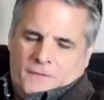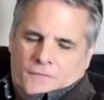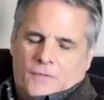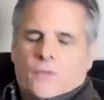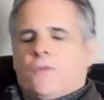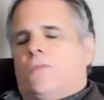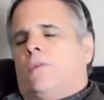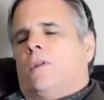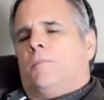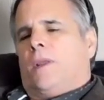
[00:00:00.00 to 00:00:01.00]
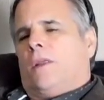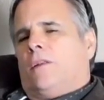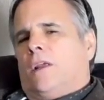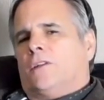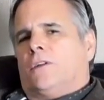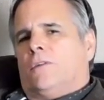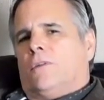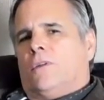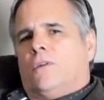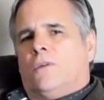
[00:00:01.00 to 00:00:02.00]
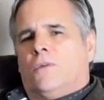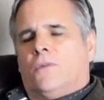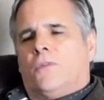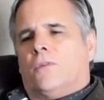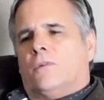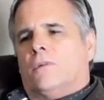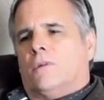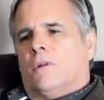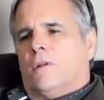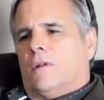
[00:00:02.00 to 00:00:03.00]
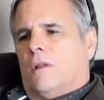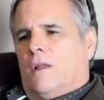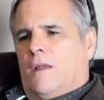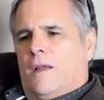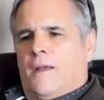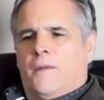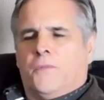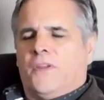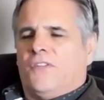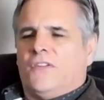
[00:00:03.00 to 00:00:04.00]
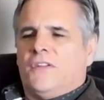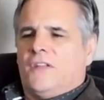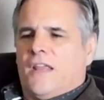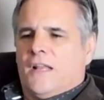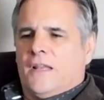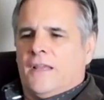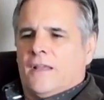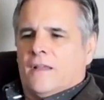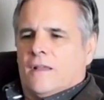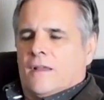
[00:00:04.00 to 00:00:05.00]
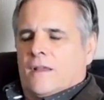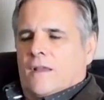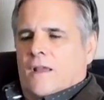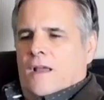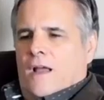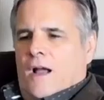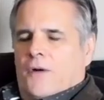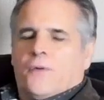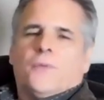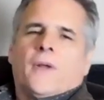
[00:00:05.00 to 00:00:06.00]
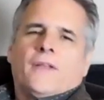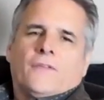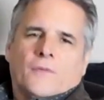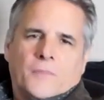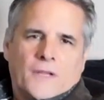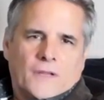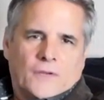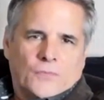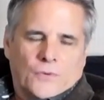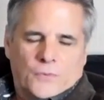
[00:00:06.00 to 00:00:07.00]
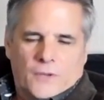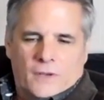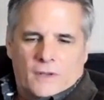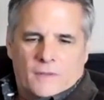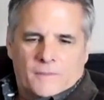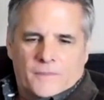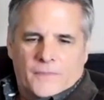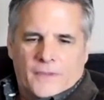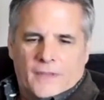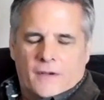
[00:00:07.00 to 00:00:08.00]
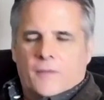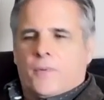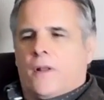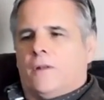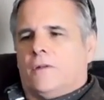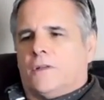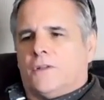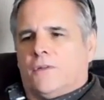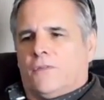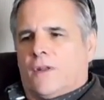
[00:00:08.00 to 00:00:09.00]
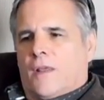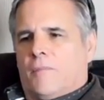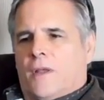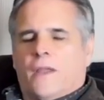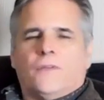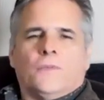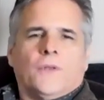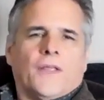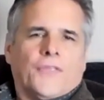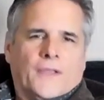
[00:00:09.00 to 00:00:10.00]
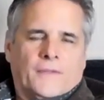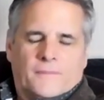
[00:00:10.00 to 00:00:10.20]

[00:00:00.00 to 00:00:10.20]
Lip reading: For those of you that pay attention to the news, we see daily our rights are being eroded, and our politicians stand by and do nothing.